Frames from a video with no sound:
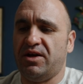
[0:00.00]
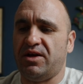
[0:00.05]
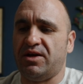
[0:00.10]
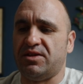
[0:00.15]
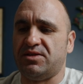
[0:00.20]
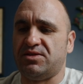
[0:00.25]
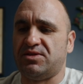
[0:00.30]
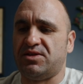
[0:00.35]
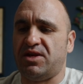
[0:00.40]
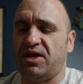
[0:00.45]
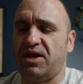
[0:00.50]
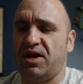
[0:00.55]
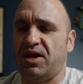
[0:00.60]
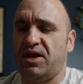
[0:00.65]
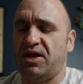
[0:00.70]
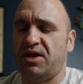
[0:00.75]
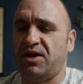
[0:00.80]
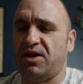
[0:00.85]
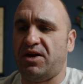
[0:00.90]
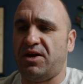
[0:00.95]
and
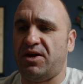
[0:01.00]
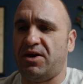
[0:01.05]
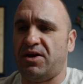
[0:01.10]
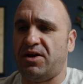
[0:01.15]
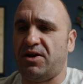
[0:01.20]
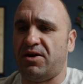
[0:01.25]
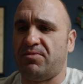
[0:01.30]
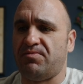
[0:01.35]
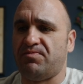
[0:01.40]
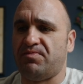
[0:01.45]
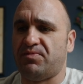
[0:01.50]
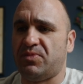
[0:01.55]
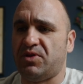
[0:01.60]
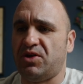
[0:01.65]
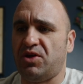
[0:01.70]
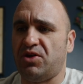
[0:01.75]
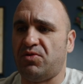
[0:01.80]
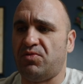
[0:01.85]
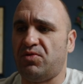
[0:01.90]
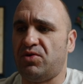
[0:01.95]
say,
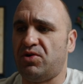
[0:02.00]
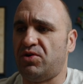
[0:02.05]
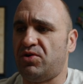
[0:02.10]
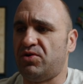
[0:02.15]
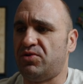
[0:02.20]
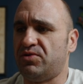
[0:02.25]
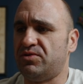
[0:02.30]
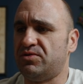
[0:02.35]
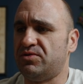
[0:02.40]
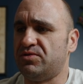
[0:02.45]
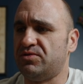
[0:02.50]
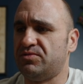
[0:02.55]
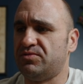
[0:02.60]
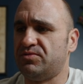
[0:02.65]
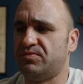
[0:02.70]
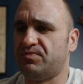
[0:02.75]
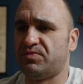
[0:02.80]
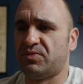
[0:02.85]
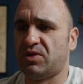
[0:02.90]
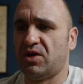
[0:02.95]
you know,
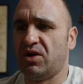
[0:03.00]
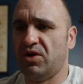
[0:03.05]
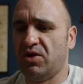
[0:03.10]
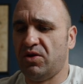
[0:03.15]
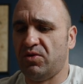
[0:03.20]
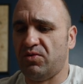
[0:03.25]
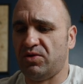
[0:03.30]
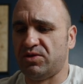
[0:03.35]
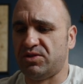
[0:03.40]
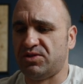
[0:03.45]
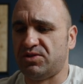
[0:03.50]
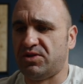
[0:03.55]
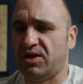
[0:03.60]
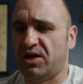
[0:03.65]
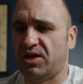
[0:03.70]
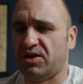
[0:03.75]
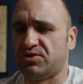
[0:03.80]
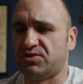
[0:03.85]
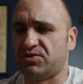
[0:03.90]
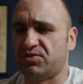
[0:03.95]
we'll just
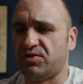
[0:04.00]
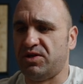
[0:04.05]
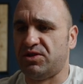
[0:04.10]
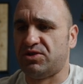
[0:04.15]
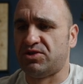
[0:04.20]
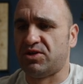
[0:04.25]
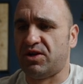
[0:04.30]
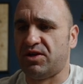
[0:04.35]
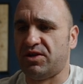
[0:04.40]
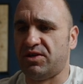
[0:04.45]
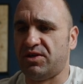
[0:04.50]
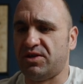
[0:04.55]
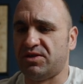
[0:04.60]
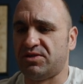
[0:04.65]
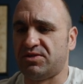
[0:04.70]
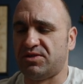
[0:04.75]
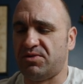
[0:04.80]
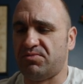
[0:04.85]
take a screenshot of this.